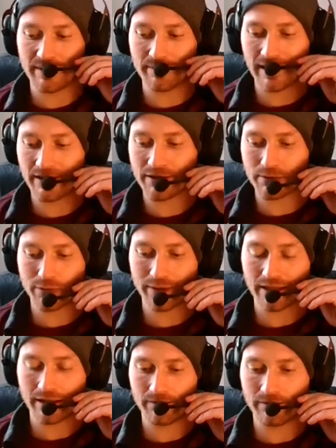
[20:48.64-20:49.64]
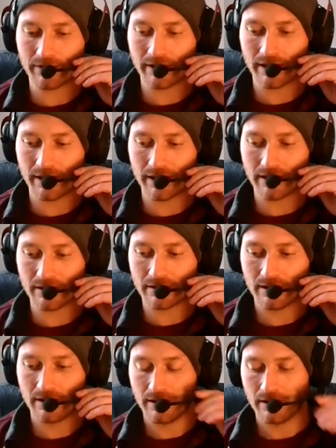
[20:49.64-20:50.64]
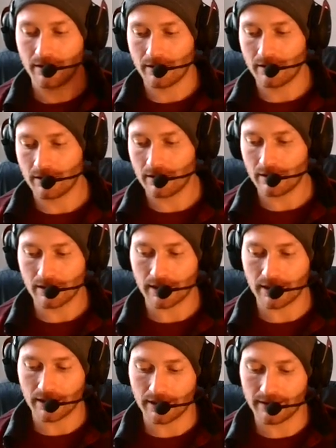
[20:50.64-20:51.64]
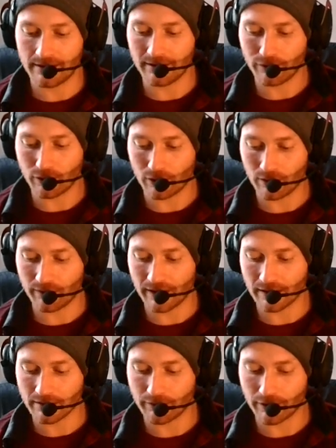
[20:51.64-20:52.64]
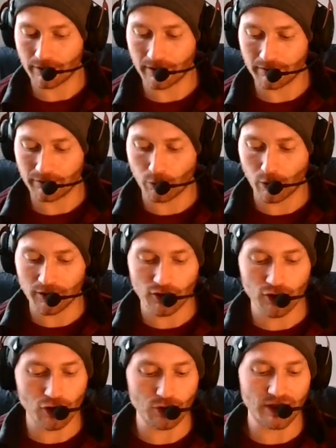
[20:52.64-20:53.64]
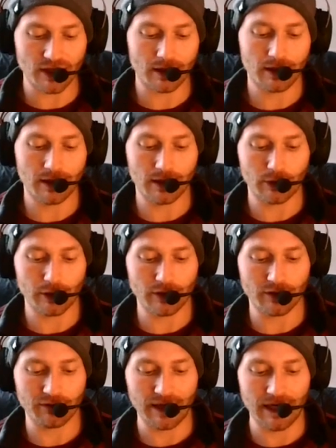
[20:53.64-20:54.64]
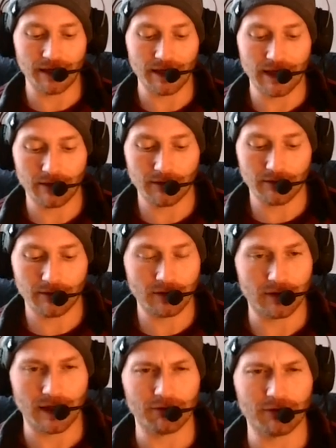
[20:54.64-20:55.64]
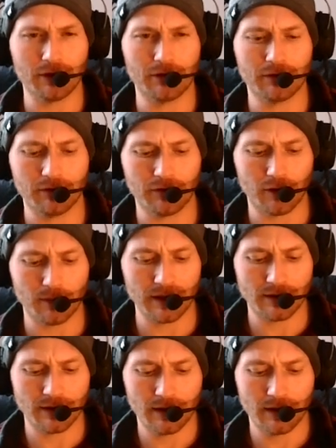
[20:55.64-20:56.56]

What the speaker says: a balance between comfort and difficult things of one's choosing, in order to find that real fulfillment.